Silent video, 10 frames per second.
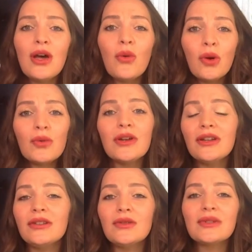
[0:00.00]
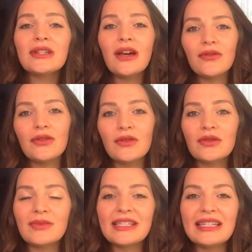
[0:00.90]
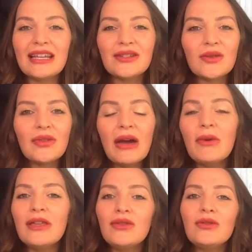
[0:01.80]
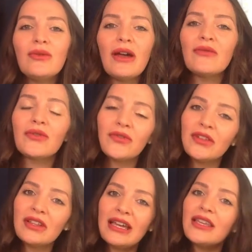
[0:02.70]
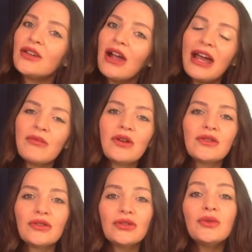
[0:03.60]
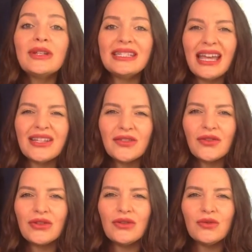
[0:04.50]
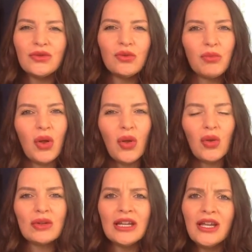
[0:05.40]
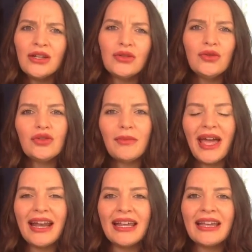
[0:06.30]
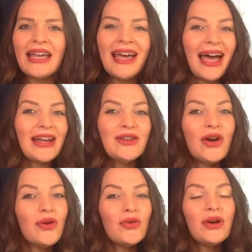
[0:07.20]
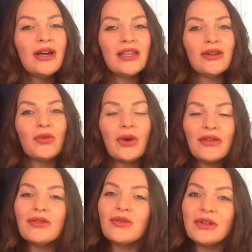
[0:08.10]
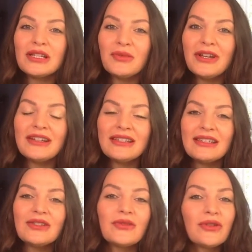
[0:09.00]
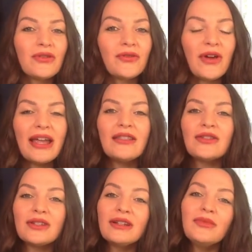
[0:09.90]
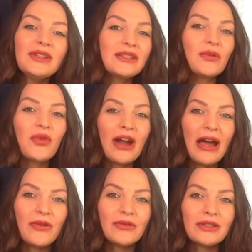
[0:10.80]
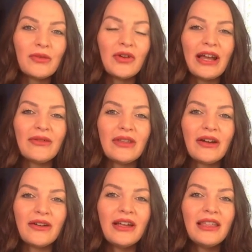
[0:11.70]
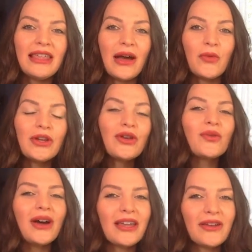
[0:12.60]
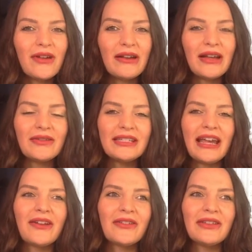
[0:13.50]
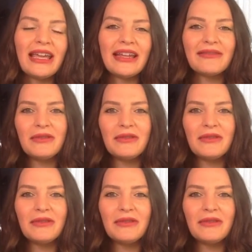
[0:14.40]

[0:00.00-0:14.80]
what we're gonna do is cover those mistakes so that way you don't ever feel like your eyebrows are too intense for you, too bold, too dramatic. I know, whether you're experienced this or your friend, there's gonna be someone out there that when you're walking around out in town, like,